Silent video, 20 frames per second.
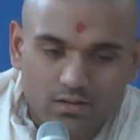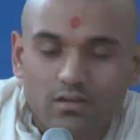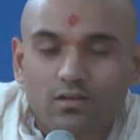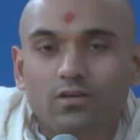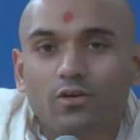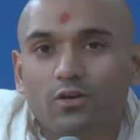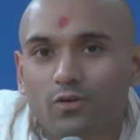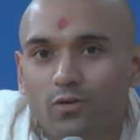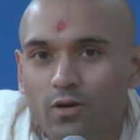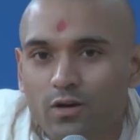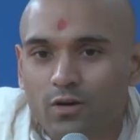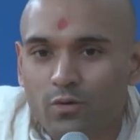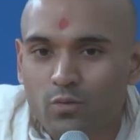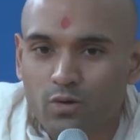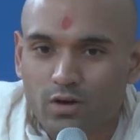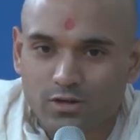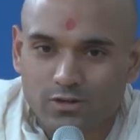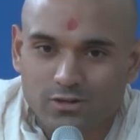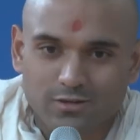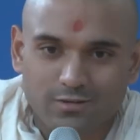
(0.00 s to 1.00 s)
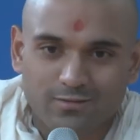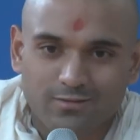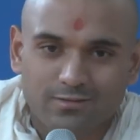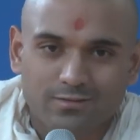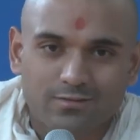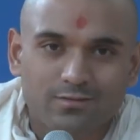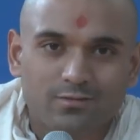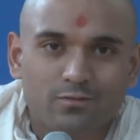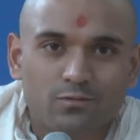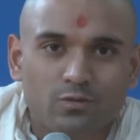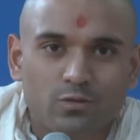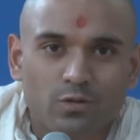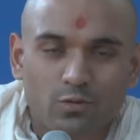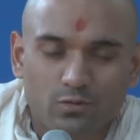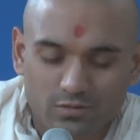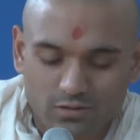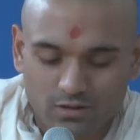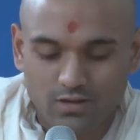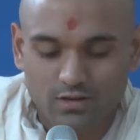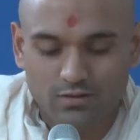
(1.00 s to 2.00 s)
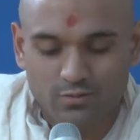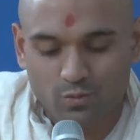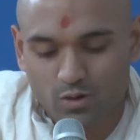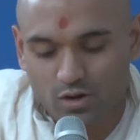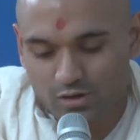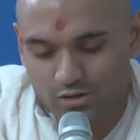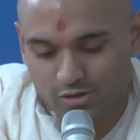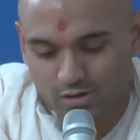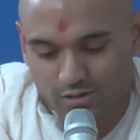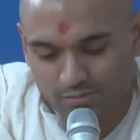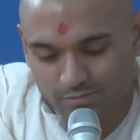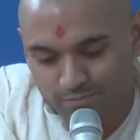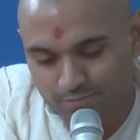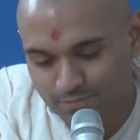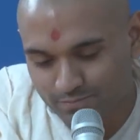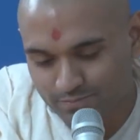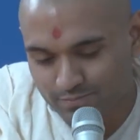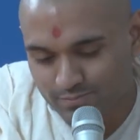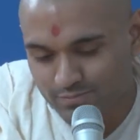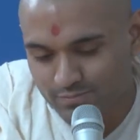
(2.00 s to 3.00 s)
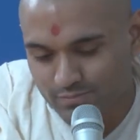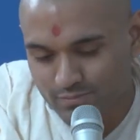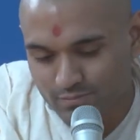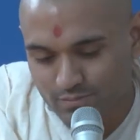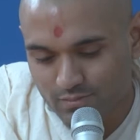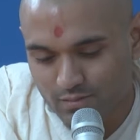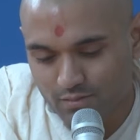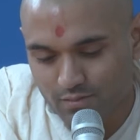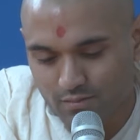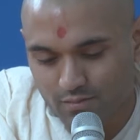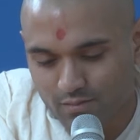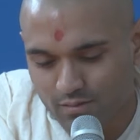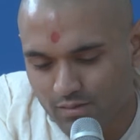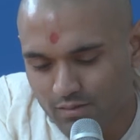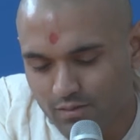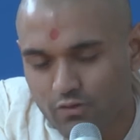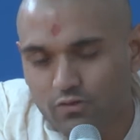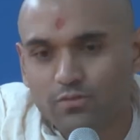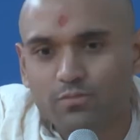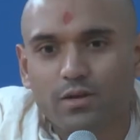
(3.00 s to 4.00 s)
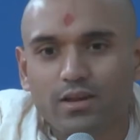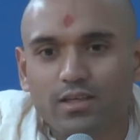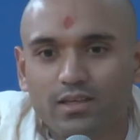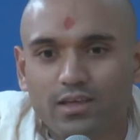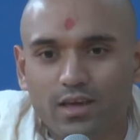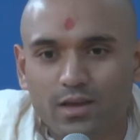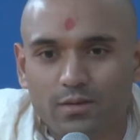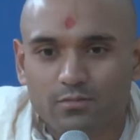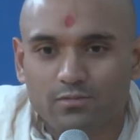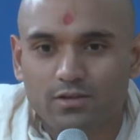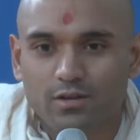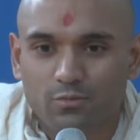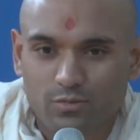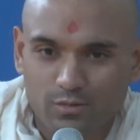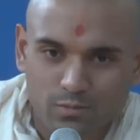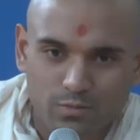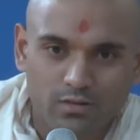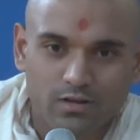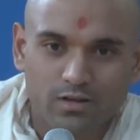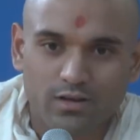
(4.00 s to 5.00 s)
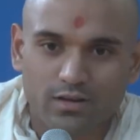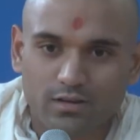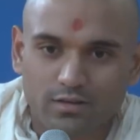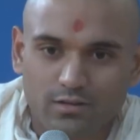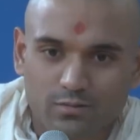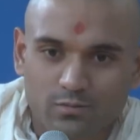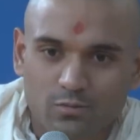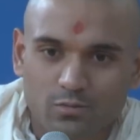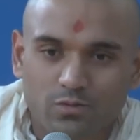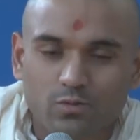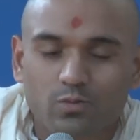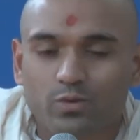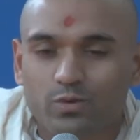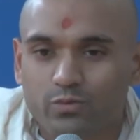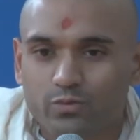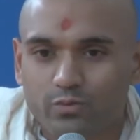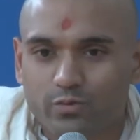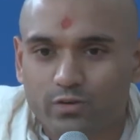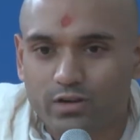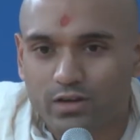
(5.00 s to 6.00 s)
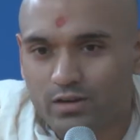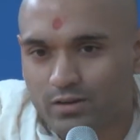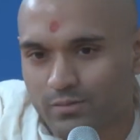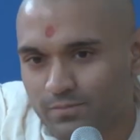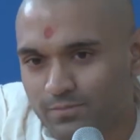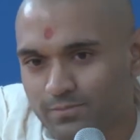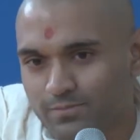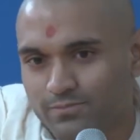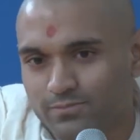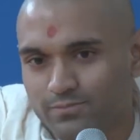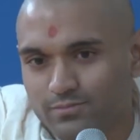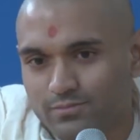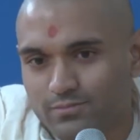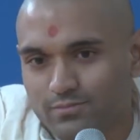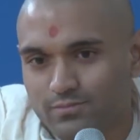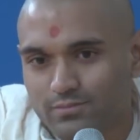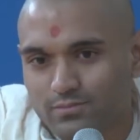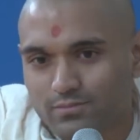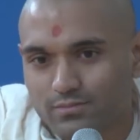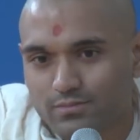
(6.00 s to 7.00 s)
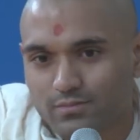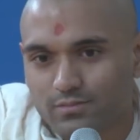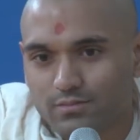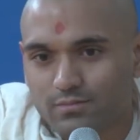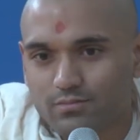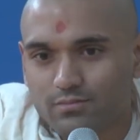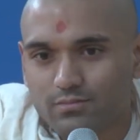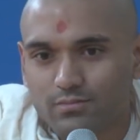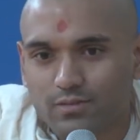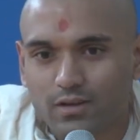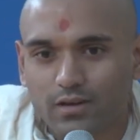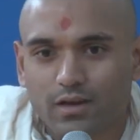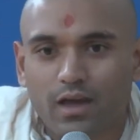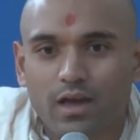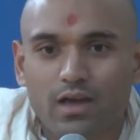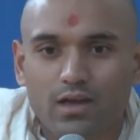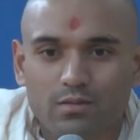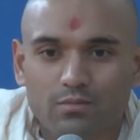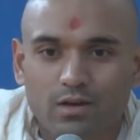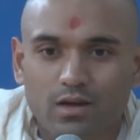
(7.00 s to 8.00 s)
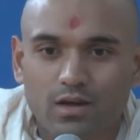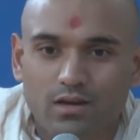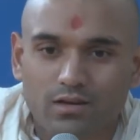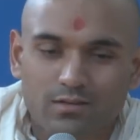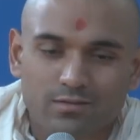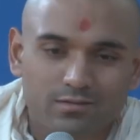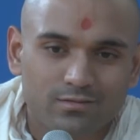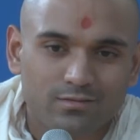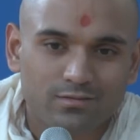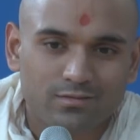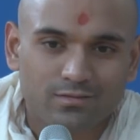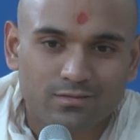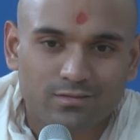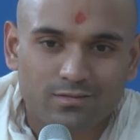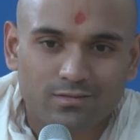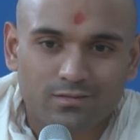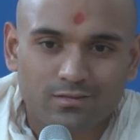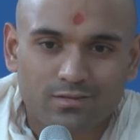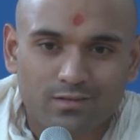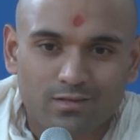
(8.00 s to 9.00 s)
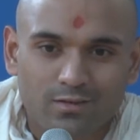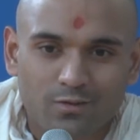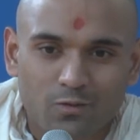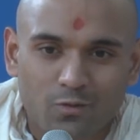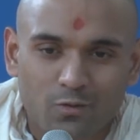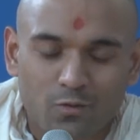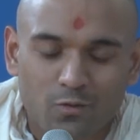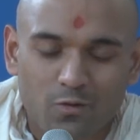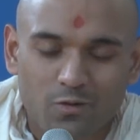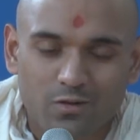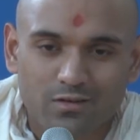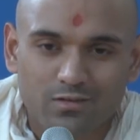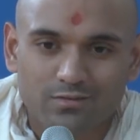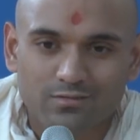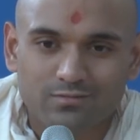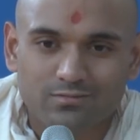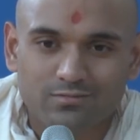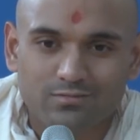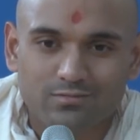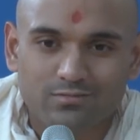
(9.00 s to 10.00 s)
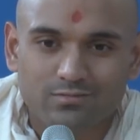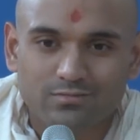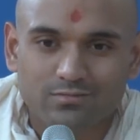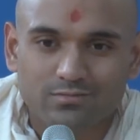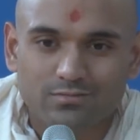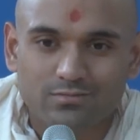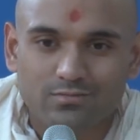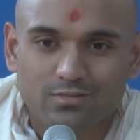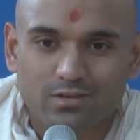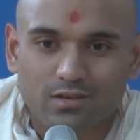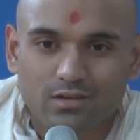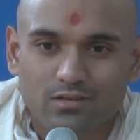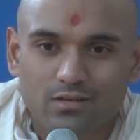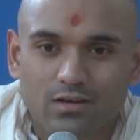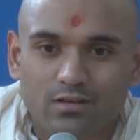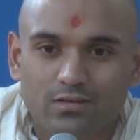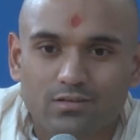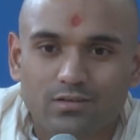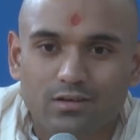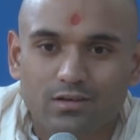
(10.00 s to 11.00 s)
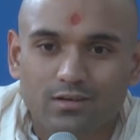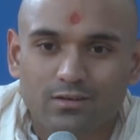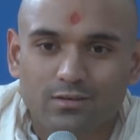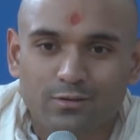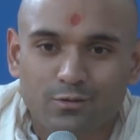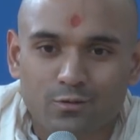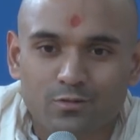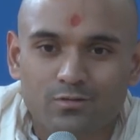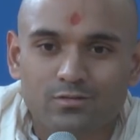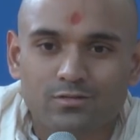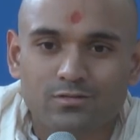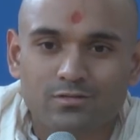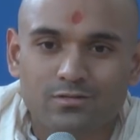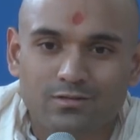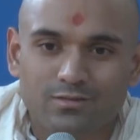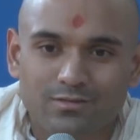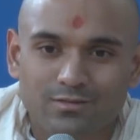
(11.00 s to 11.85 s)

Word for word: You know, quick question for those kids watching. There's many games that we play when we're free, like Hangman or Duck Duck Goose